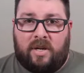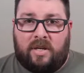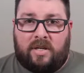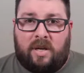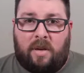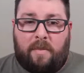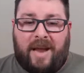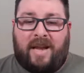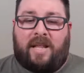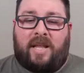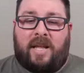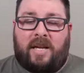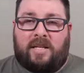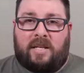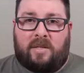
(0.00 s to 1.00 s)
to make
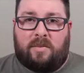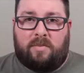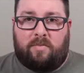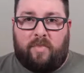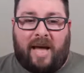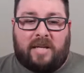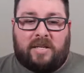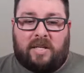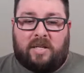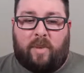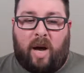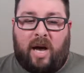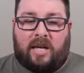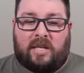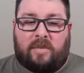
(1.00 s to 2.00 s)
things as best as
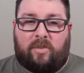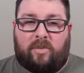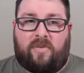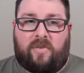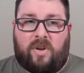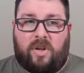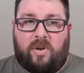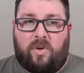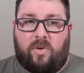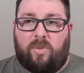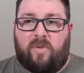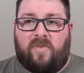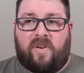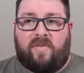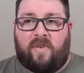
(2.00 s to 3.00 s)
possible for you
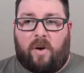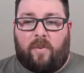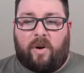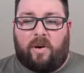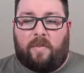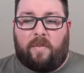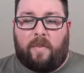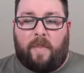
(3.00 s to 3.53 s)
moving forward.